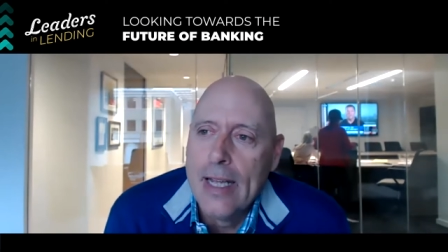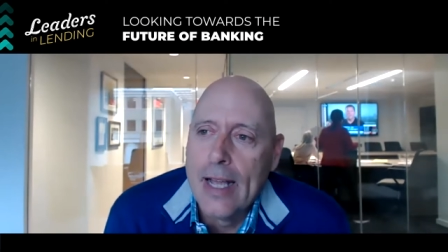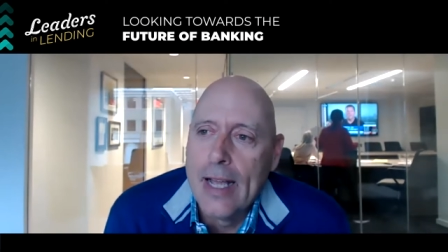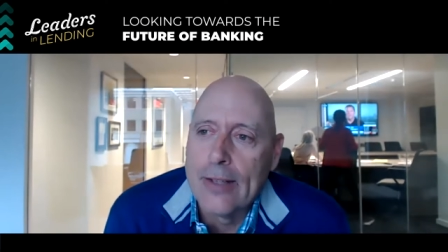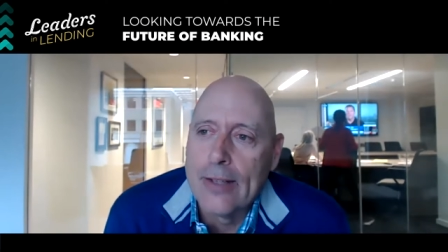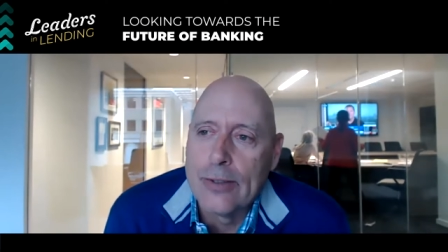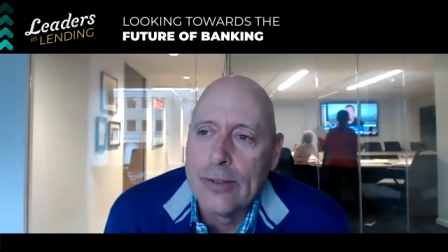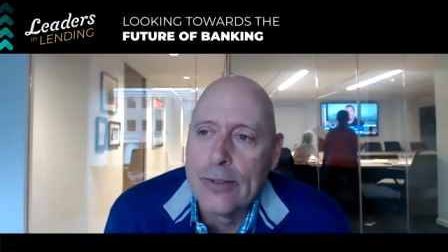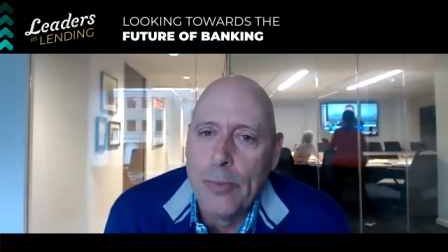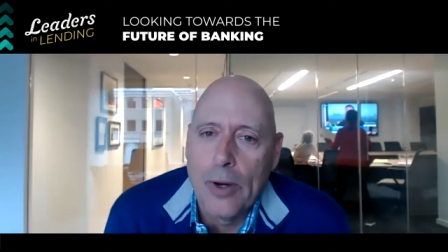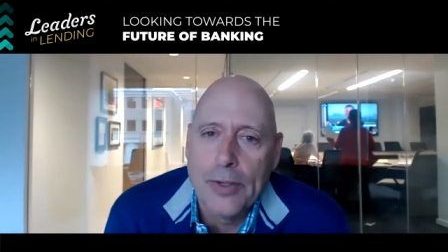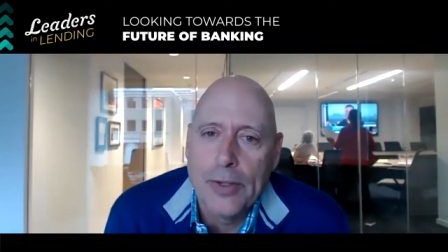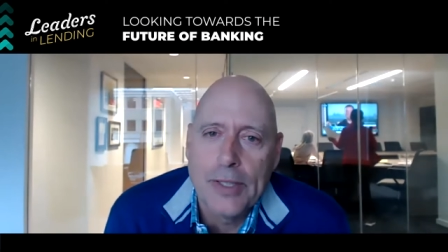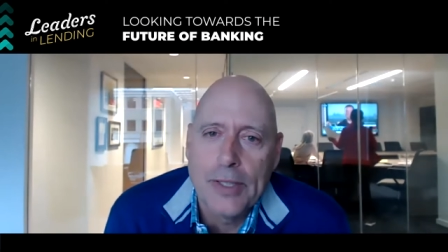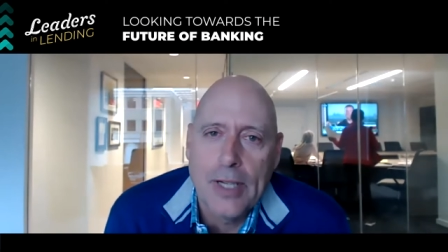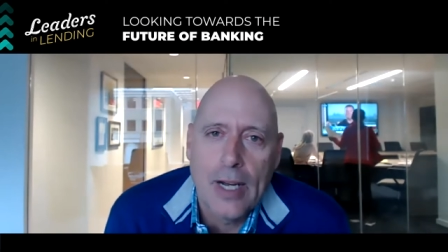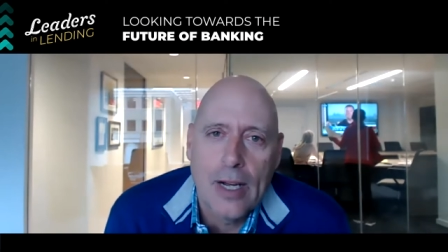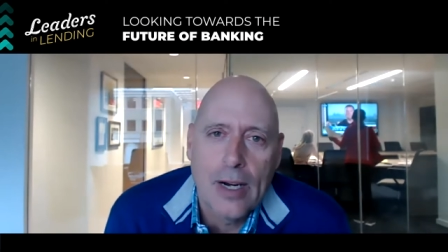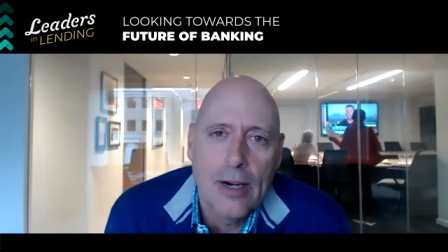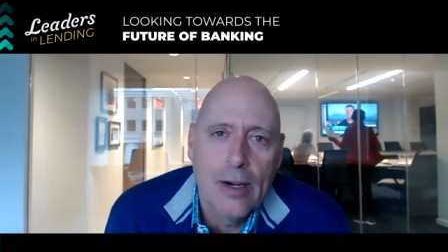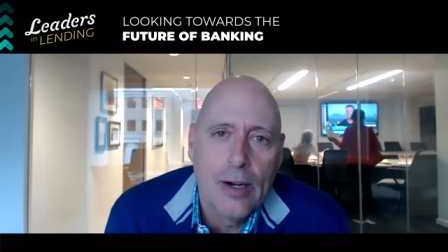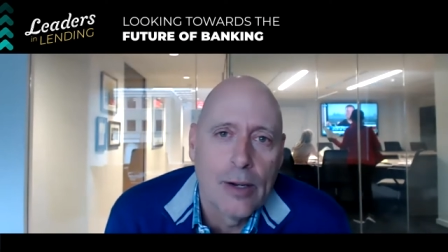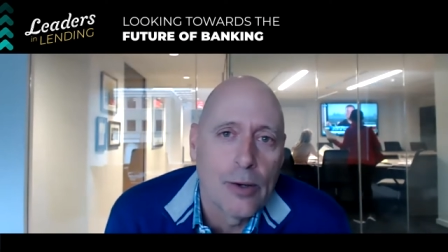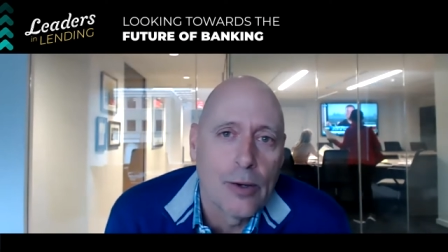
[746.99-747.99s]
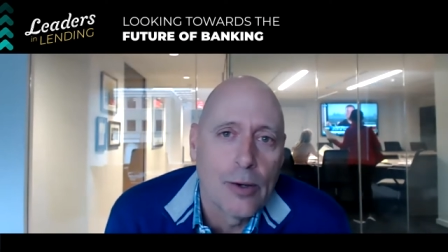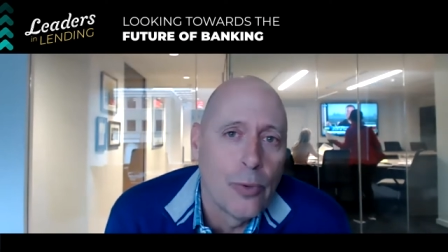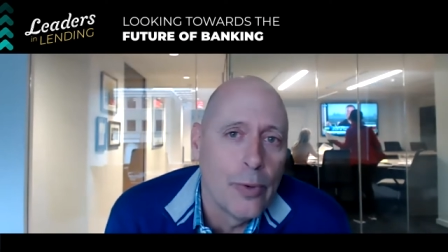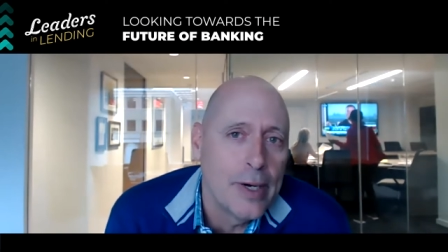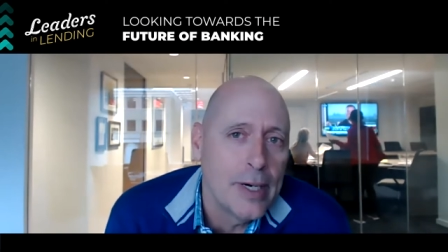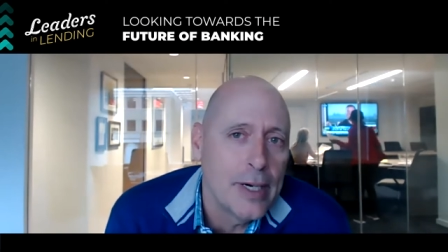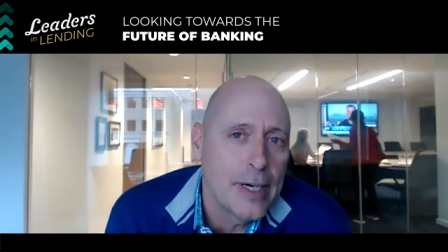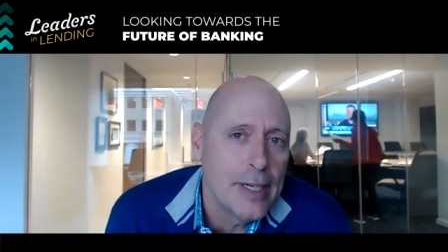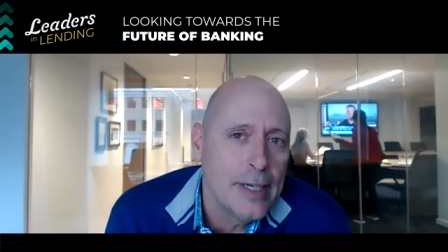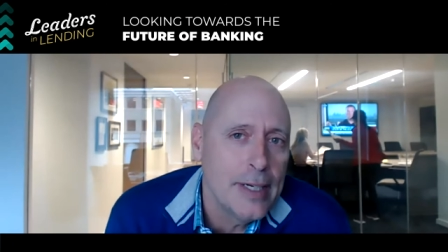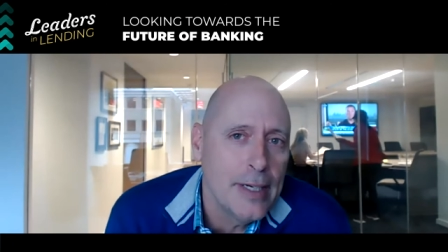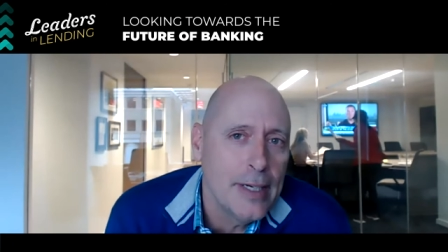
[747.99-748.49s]
is small dollar
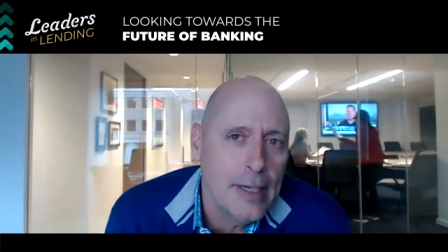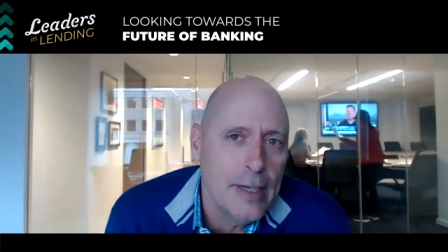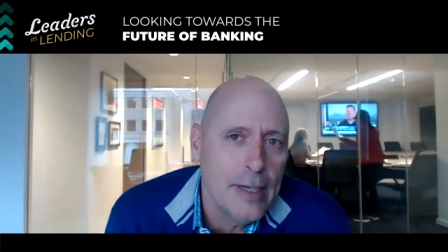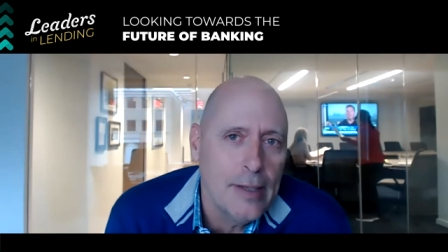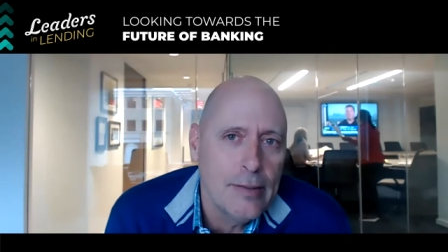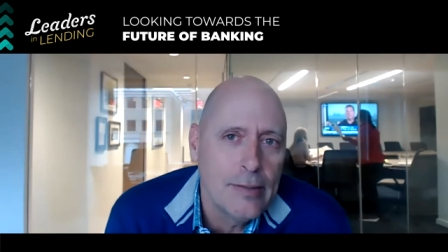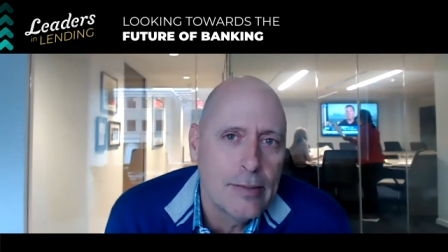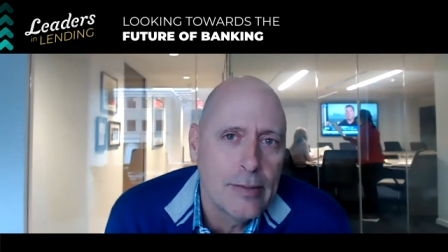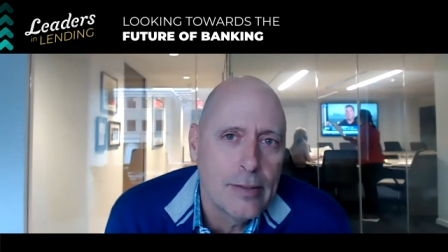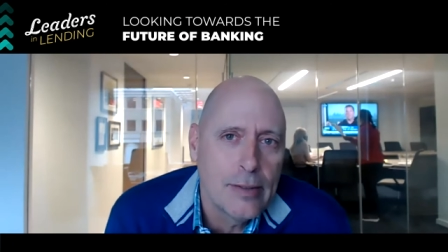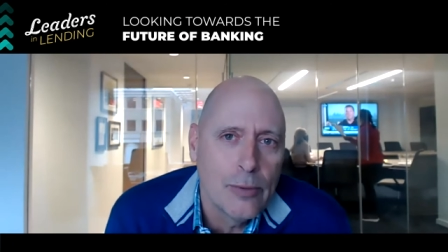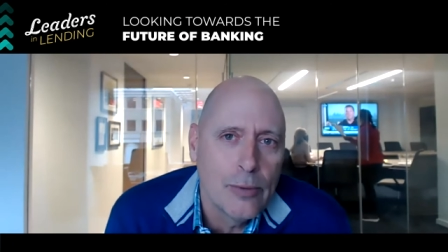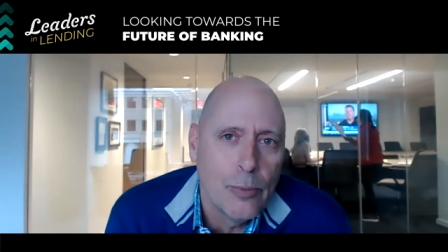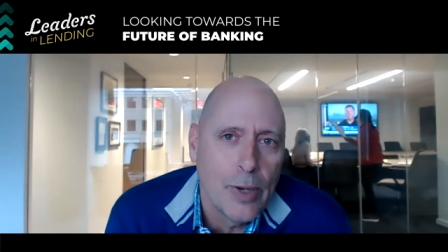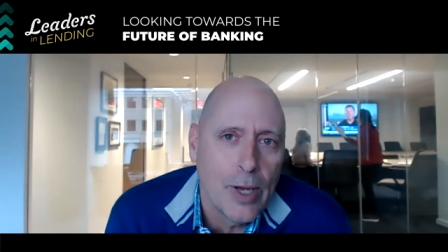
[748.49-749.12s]
liquidity needs.